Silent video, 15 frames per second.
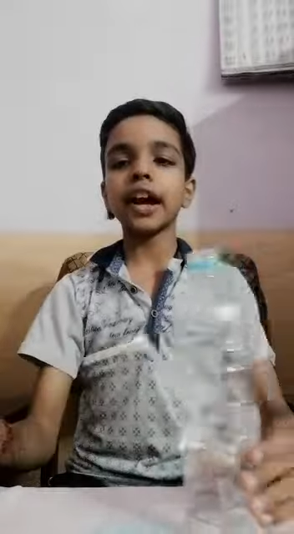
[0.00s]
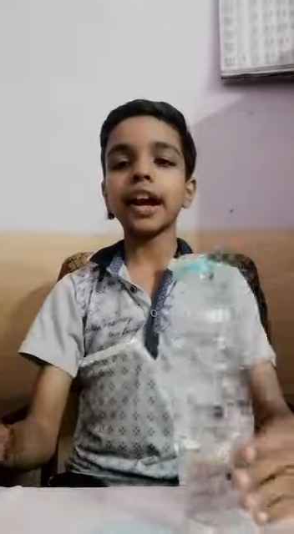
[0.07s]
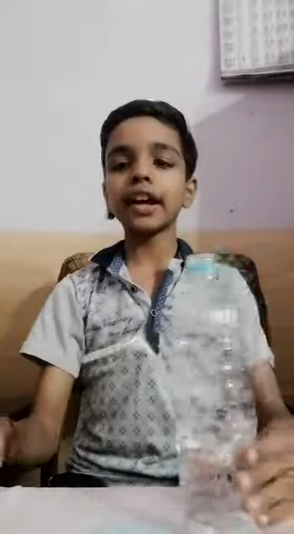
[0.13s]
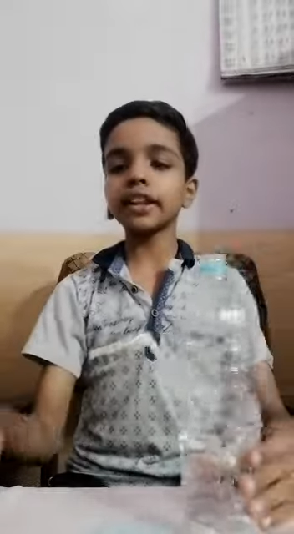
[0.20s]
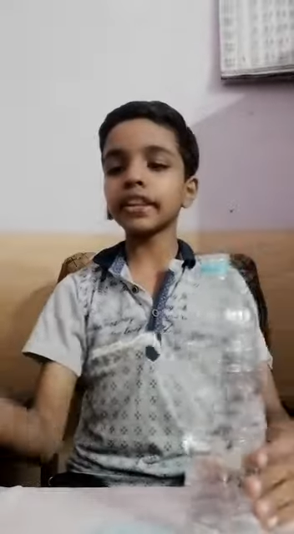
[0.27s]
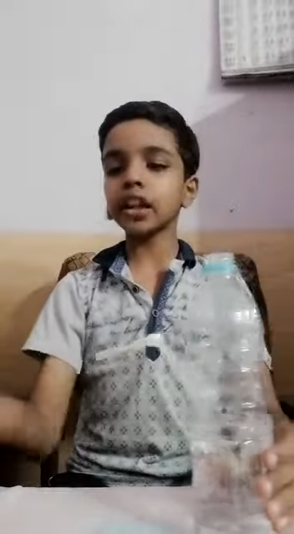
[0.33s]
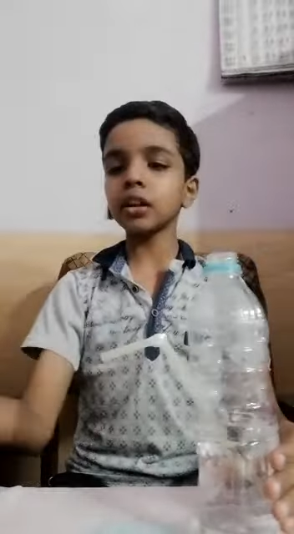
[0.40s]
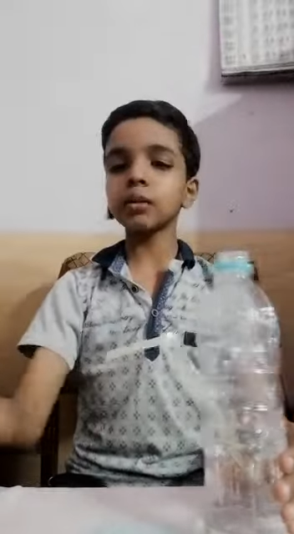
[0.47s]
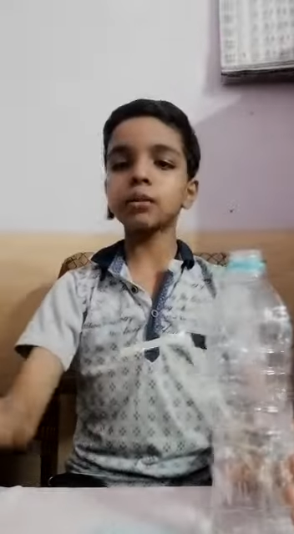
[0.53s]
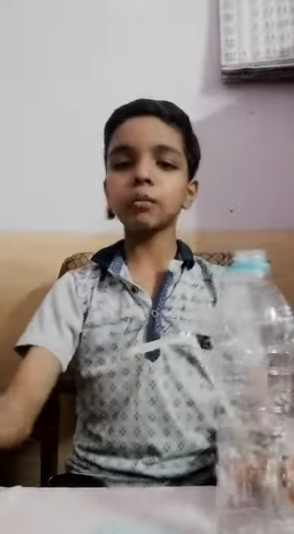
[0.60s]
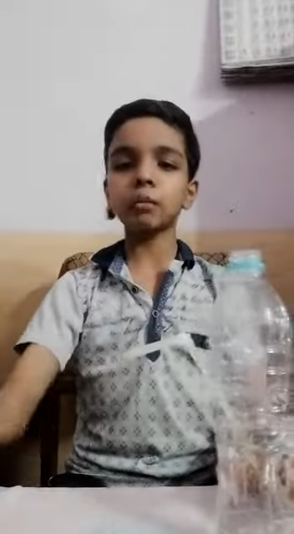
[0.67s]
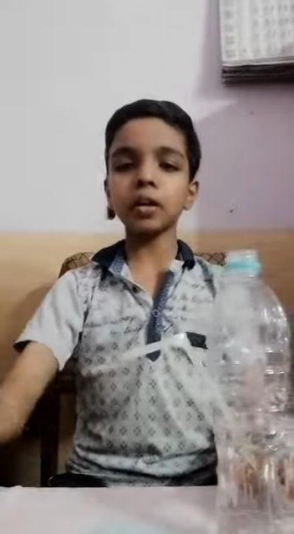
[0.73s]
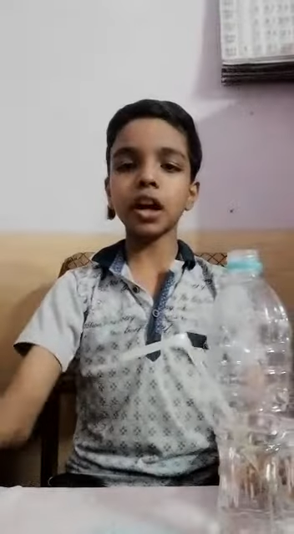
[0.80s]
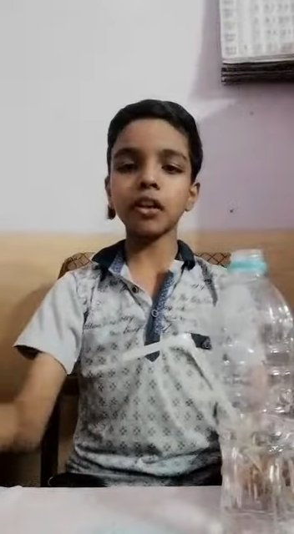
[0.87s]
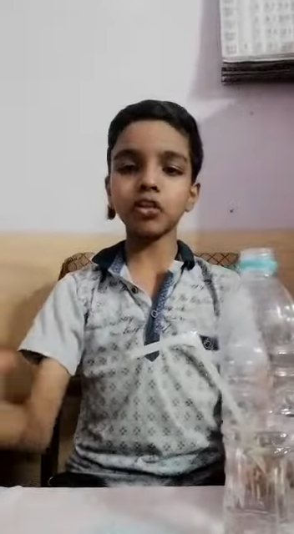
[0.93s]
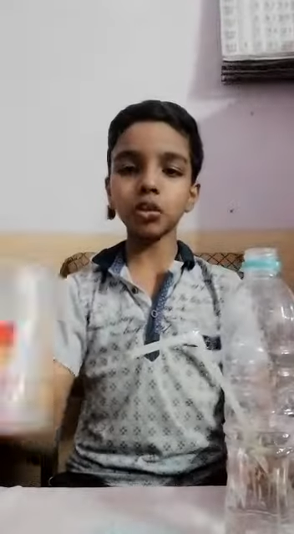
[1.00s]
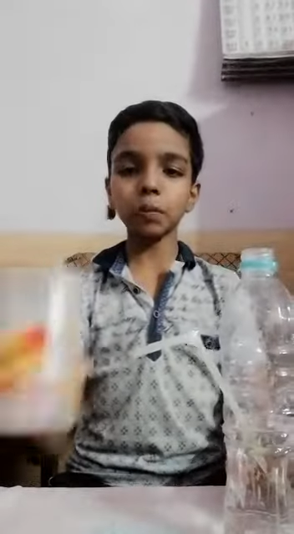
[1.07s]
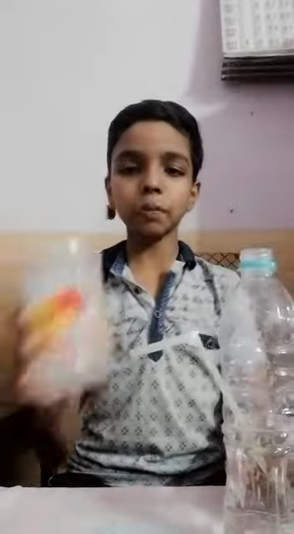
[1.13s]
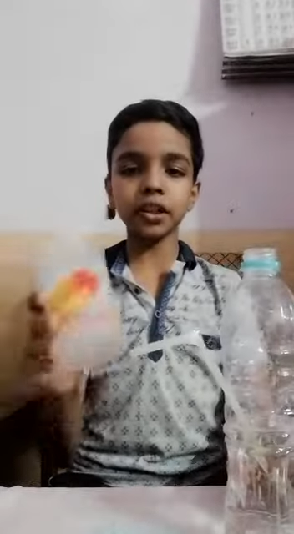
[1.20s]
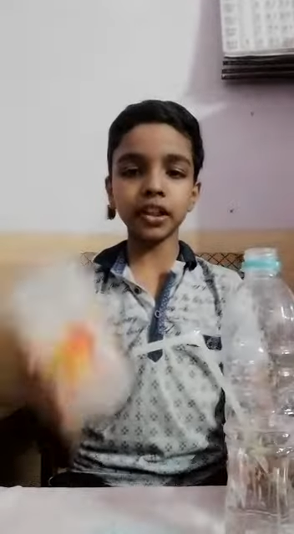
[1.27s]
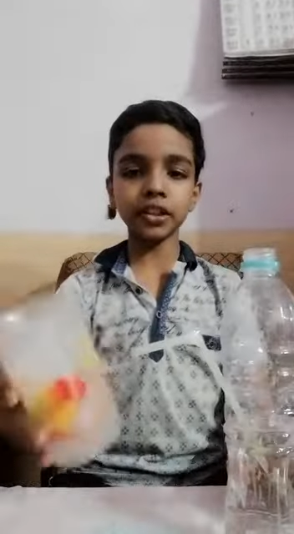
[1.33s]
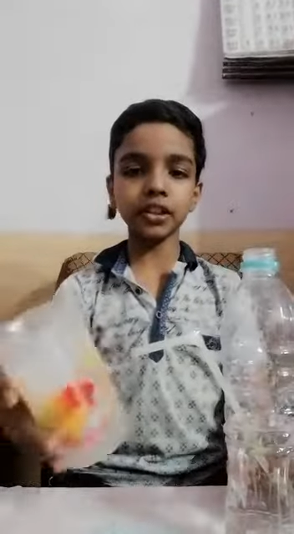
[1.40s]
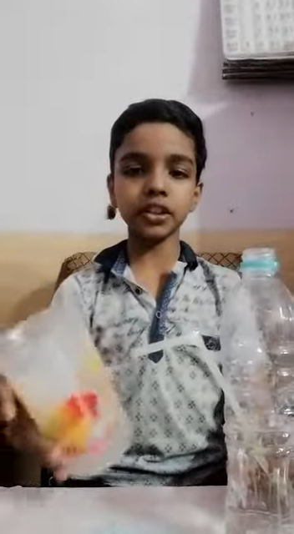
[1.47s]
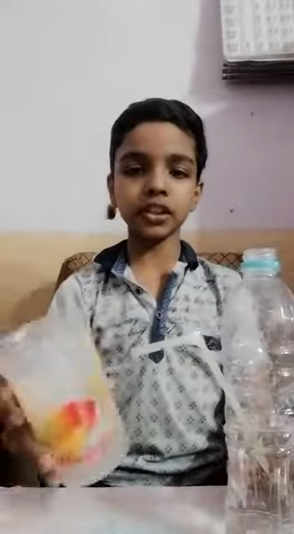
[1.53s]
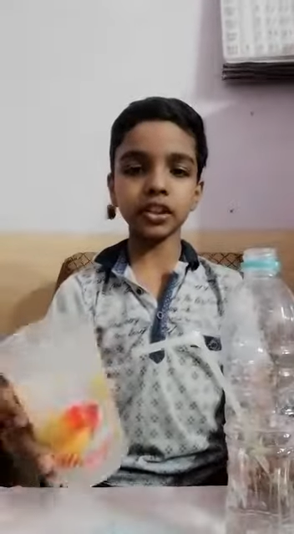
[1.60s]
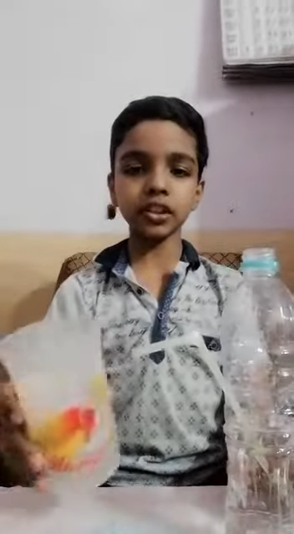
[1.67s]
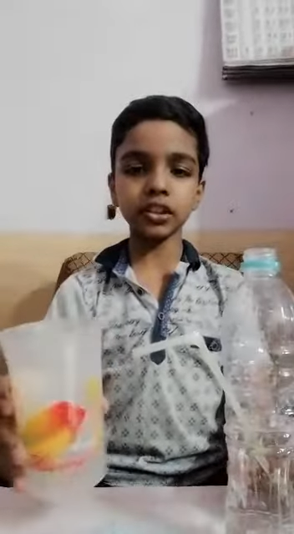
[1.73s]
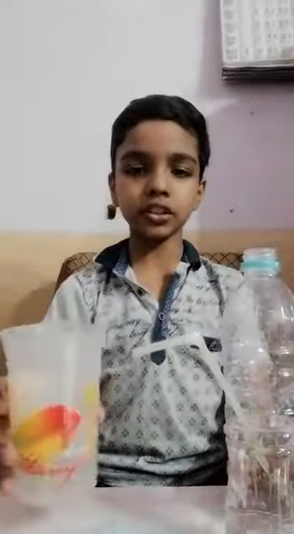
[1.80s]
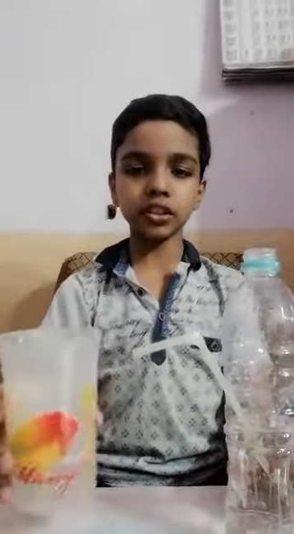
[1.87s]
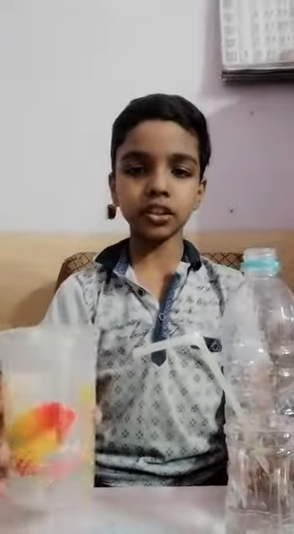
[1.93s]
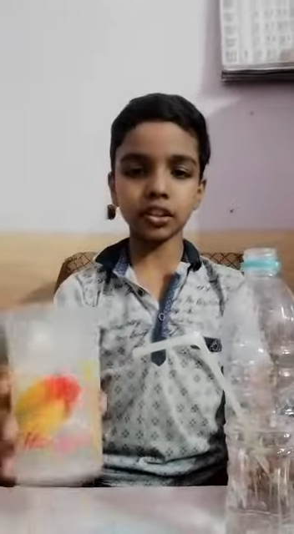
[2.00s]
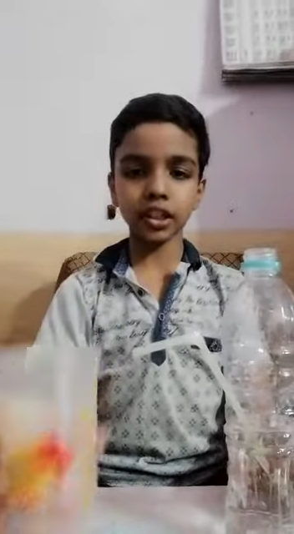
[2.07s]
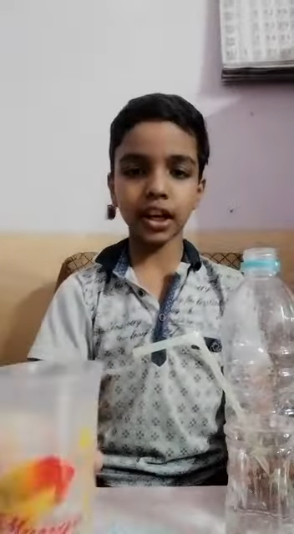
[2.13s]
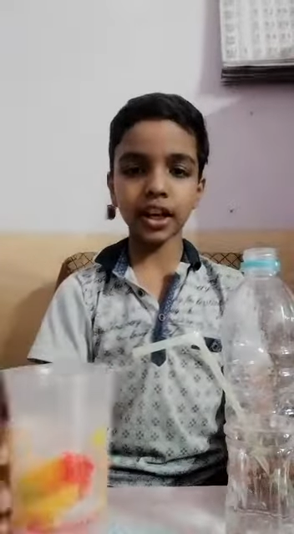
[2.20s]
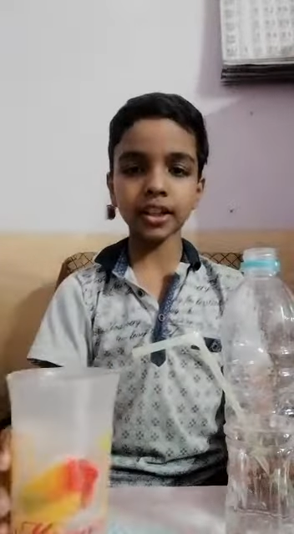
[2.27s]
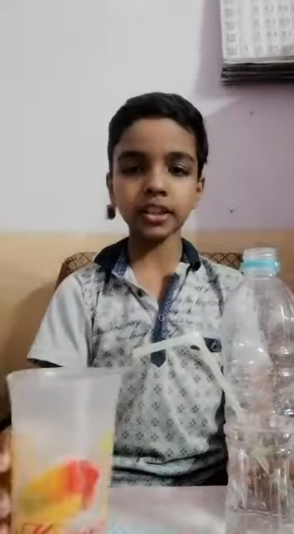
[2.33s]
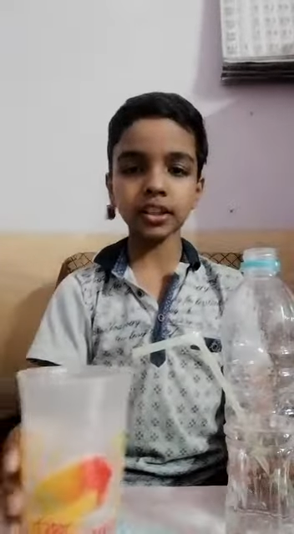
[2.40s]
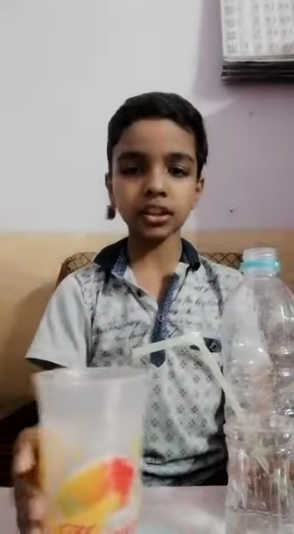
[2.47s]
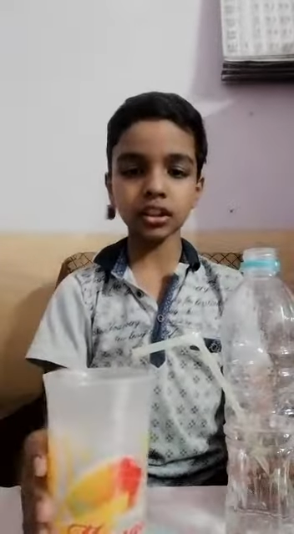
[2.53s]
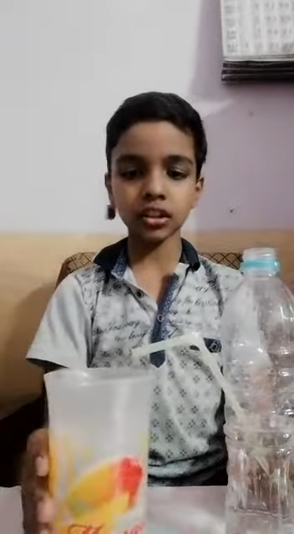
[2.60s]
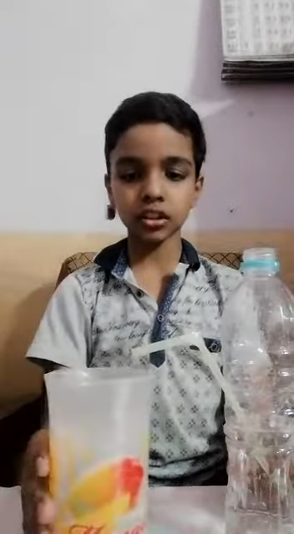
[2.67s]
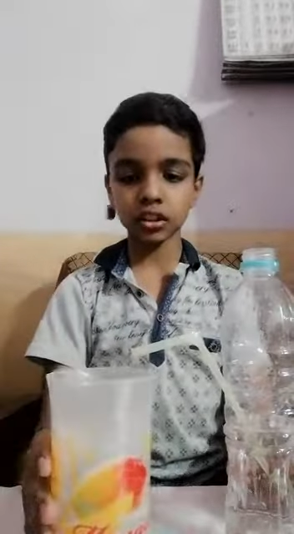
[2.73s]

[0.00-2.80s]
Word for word: and then we have to place this glass